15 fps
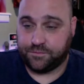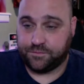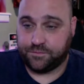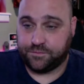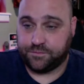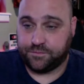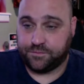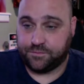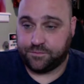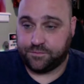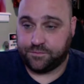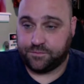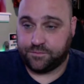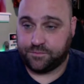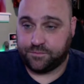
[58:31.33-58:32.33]

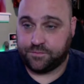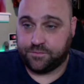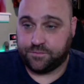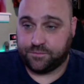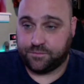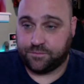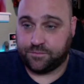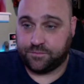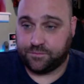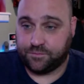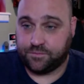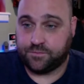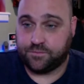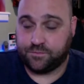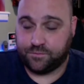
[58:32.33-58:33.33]

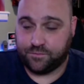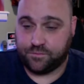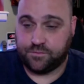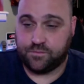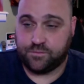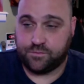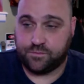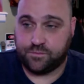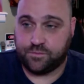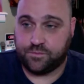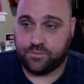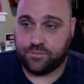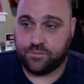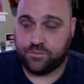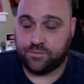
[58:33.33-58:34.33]

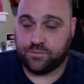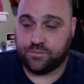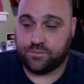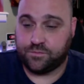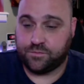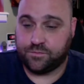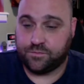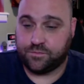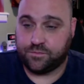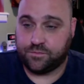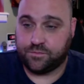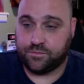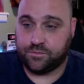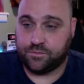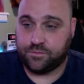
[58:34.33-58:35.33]

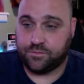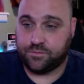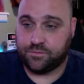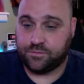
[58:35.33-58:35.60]
This person isn't speaking.